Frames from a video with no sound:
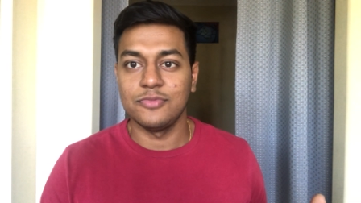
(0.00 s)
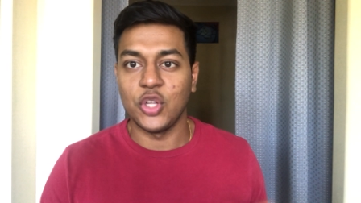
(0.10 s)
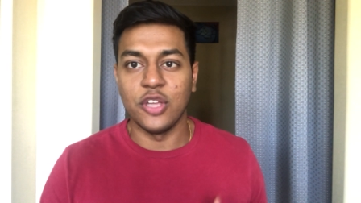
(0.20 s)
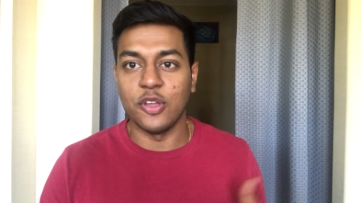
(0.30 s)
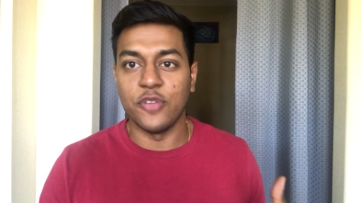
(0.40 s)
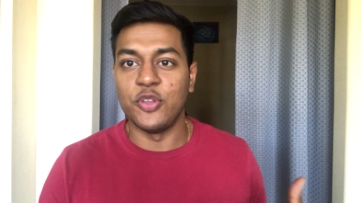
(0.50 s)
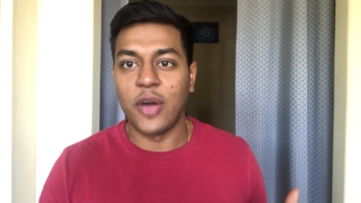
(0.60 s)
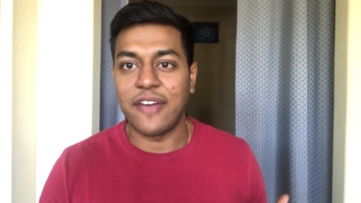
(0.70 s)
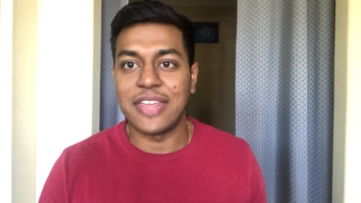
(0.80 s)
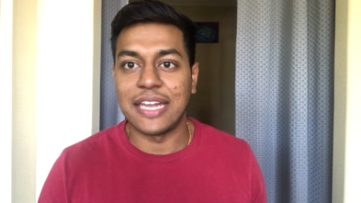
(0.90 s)
if you
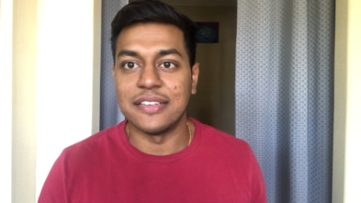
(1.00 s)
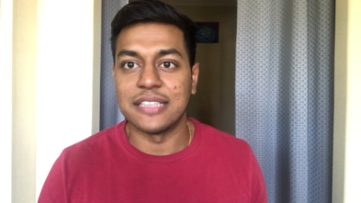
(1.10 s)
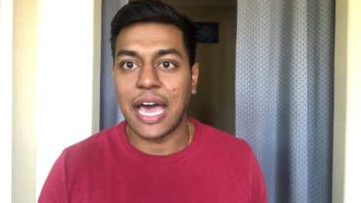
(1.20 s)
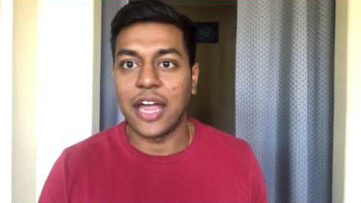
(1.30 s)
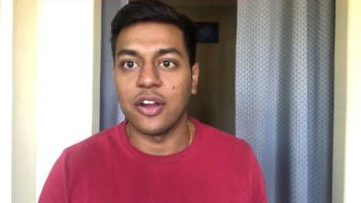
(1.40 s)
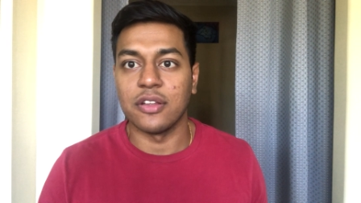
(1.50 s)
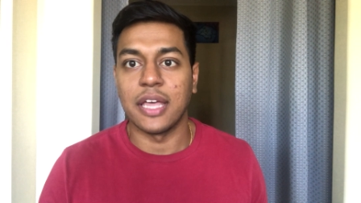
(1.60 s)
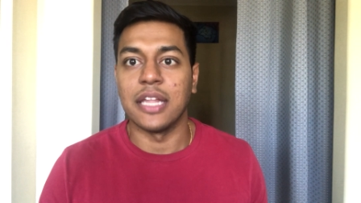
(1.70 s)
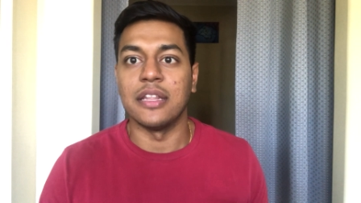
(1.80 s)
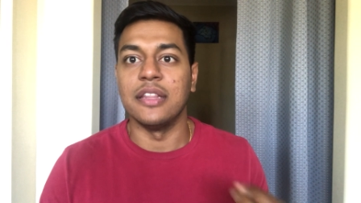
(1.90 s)
have that desire
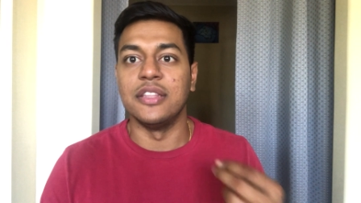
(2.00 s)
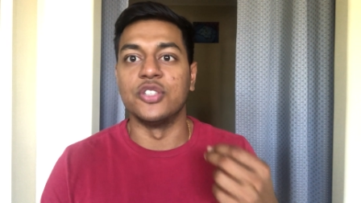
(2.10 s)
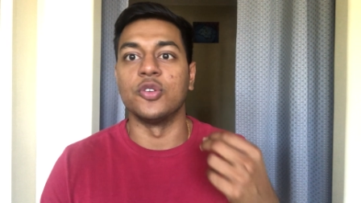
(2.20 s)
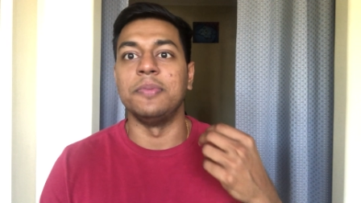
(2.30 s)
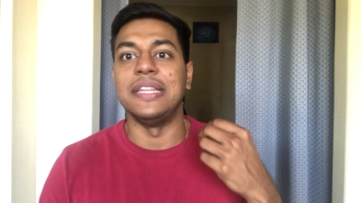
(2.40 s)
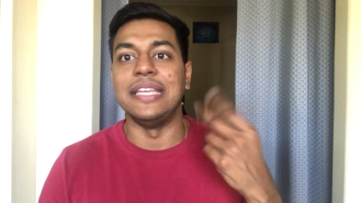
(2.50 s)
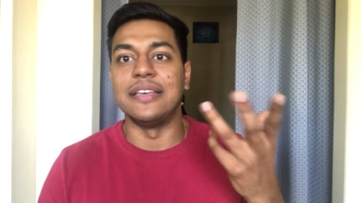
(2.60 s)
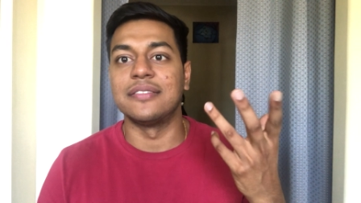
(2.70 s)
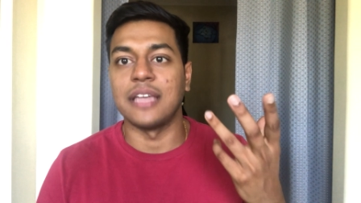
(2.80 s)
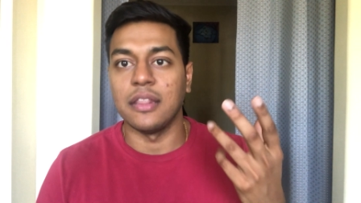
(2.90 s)
that this would be the
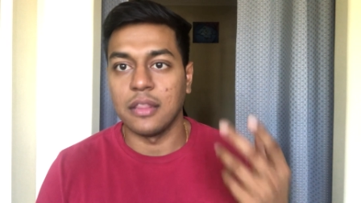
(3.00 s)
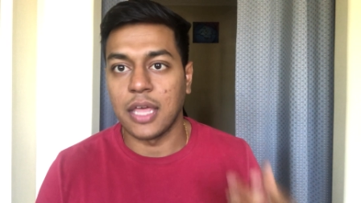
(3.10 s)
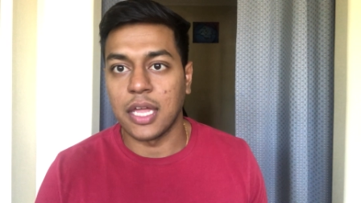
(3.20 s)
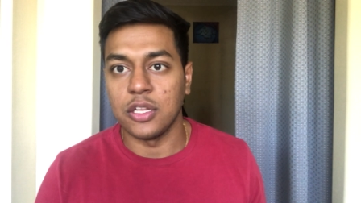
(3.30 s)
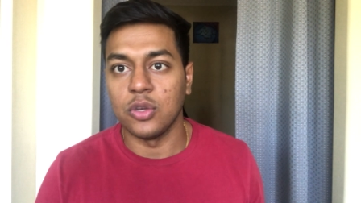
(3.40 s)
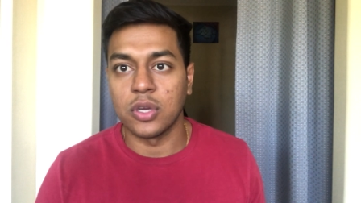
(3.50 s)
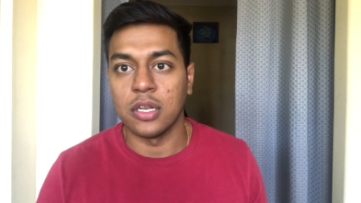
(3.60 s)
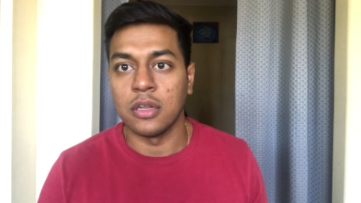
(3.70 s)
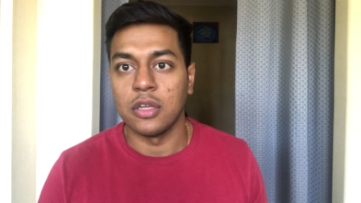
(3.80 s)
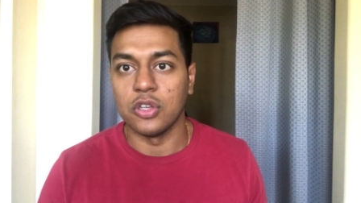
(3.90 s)
extent that you
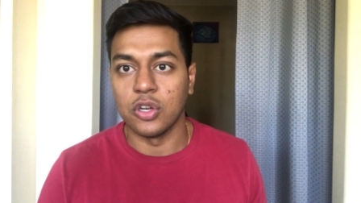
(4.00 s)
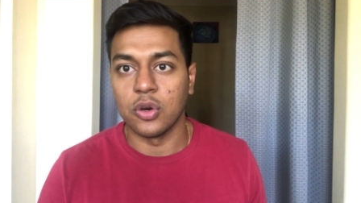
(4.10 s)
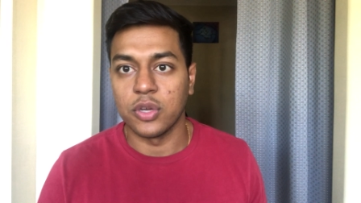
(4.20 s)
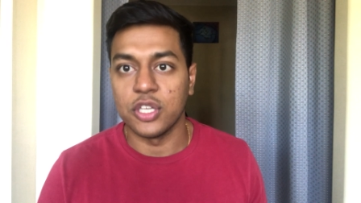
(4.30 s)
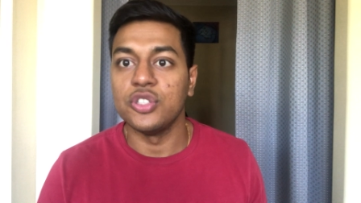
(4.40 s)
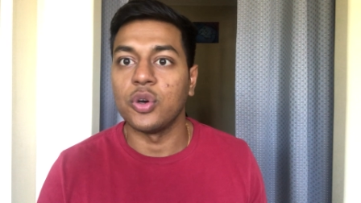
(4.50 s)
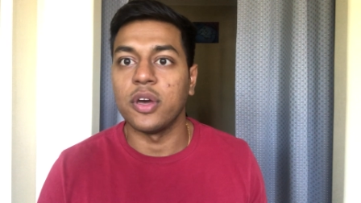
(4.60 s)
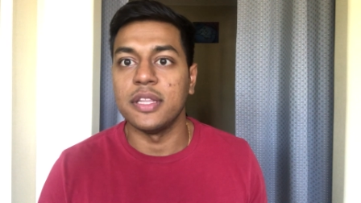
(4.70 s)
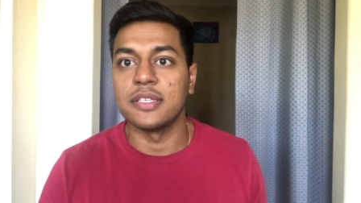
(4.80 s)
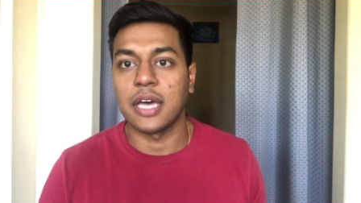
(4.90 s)
can you know
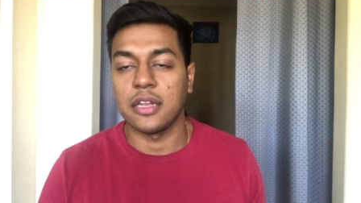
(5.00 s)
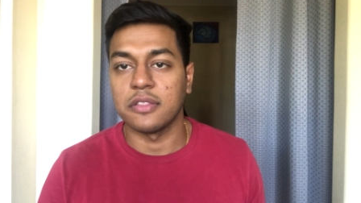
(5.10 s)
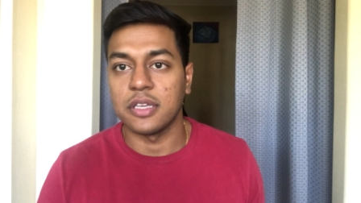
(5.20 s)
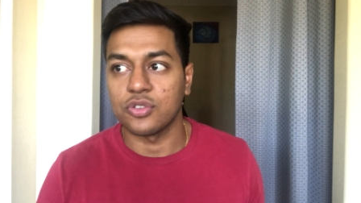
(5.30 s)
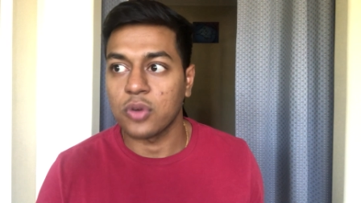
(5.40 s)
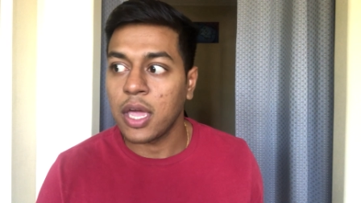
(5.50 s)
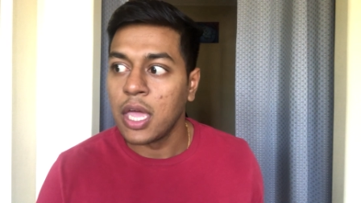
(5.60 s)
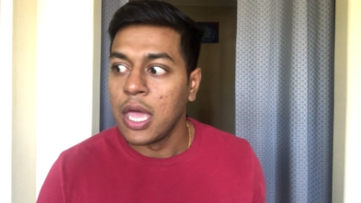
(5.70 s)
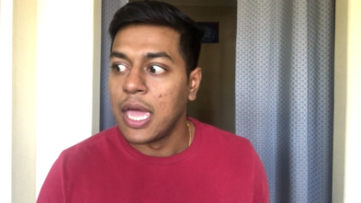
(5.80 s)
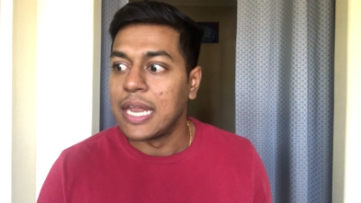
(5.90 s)
enjoy these kind of things right
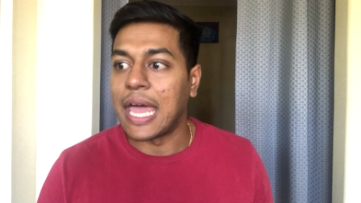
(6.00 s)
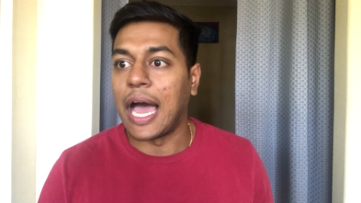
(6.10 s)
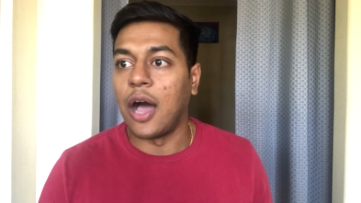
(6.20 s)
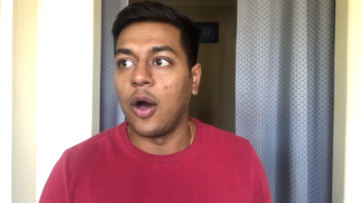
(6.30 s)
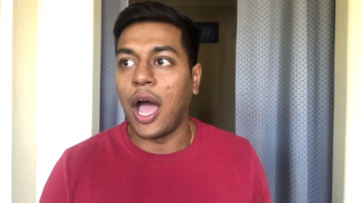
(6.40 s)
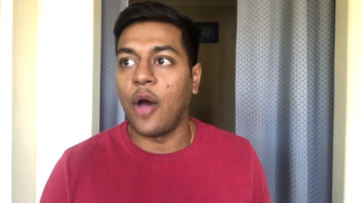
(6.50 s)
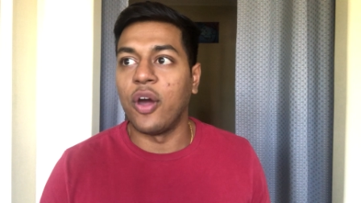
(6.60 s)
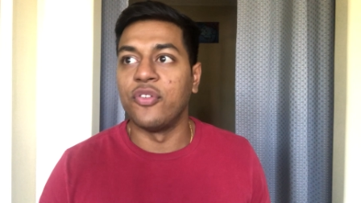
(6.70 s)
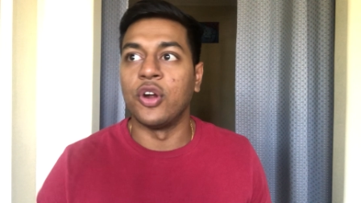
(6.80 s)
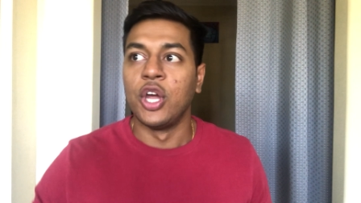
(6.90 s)
now
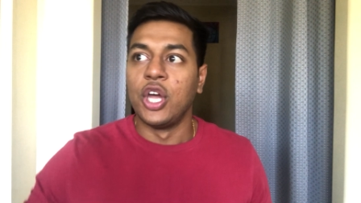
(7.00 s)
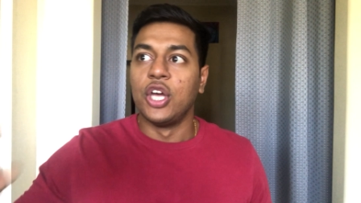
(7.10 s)
however